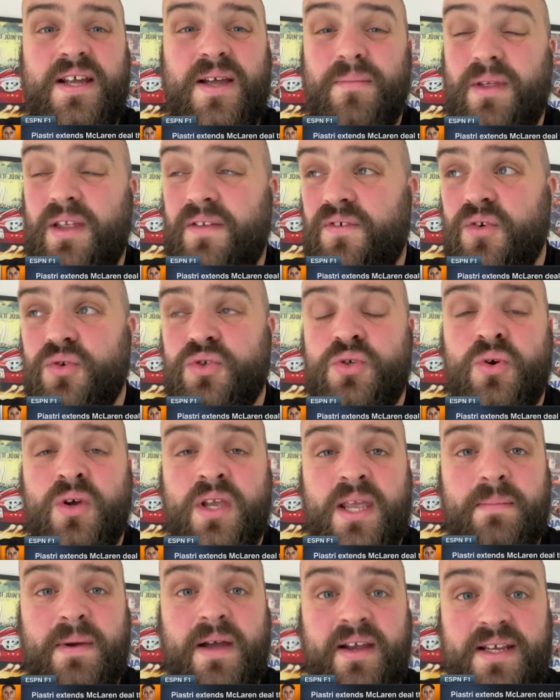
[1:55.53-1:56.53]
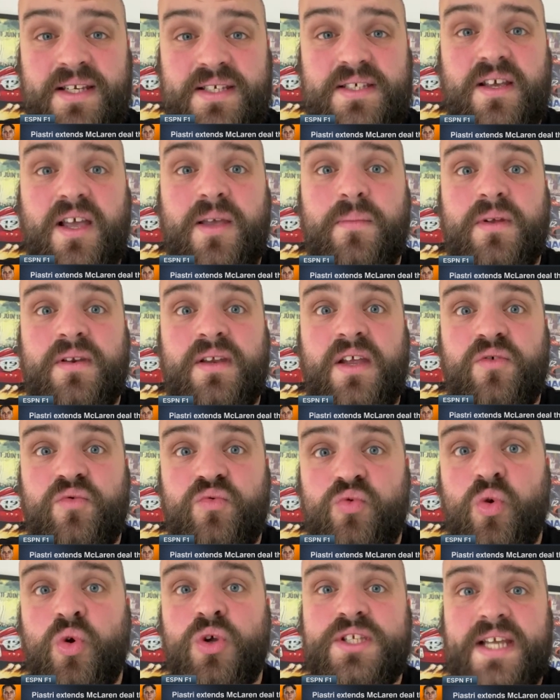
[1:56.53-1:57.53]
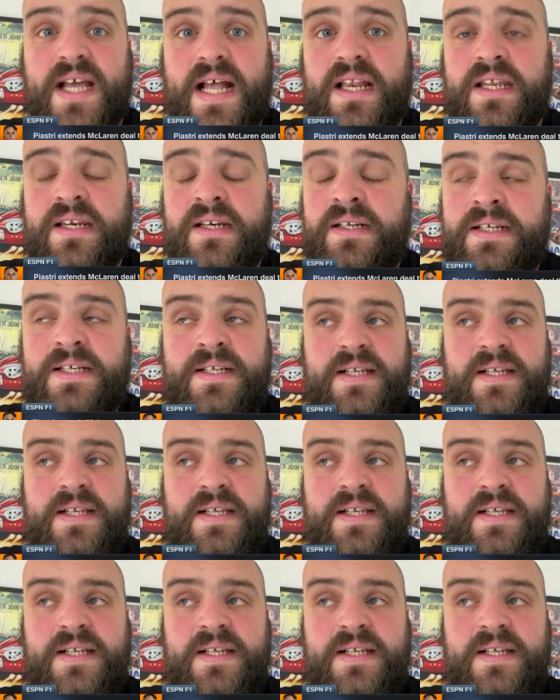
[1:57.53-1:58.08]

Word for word: But if you're talking about excitement and raw talent,